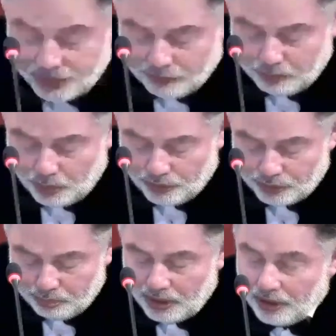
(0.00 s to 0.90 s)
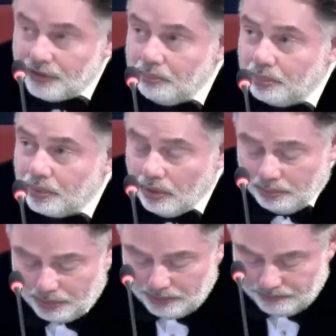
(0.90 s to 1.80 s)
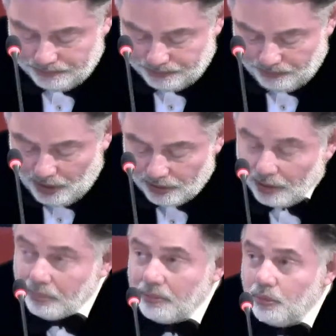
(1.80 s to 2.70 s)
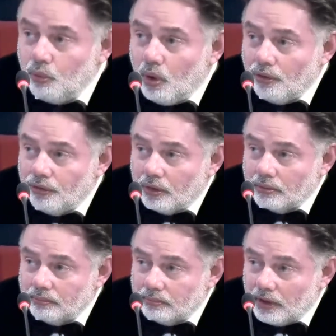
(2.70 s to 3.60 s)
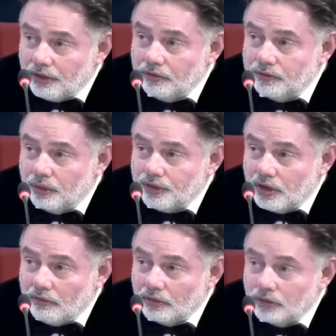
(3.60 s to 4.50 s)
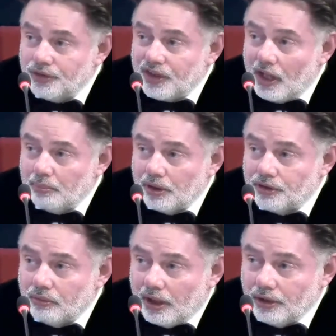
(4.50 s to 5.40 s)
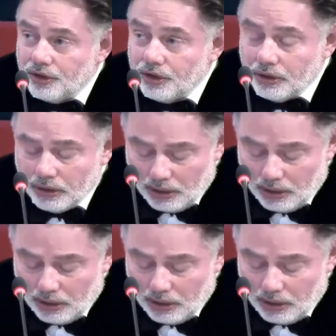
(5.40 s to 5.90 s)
of plausibility probe. That made me wonder at the first level, your sampling strategy.